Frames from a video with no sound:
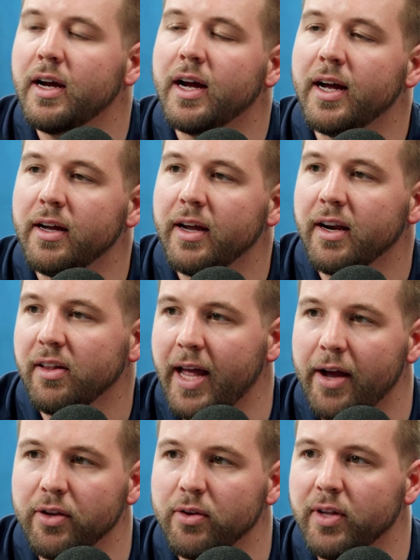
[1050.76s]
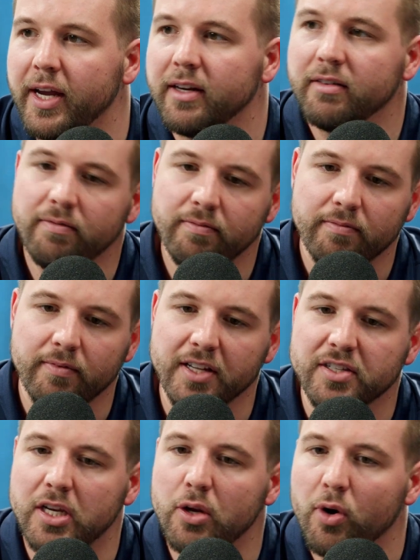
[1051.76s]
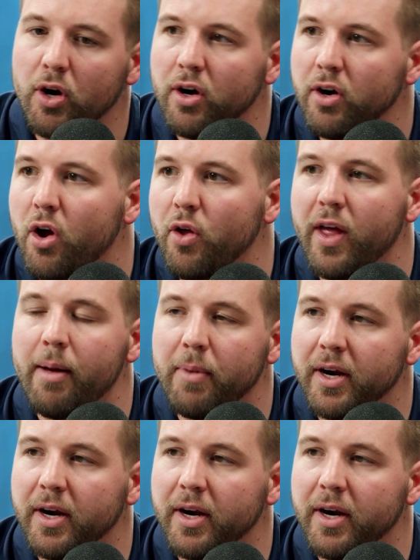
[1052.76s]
and allow you, like, let's say you earned all that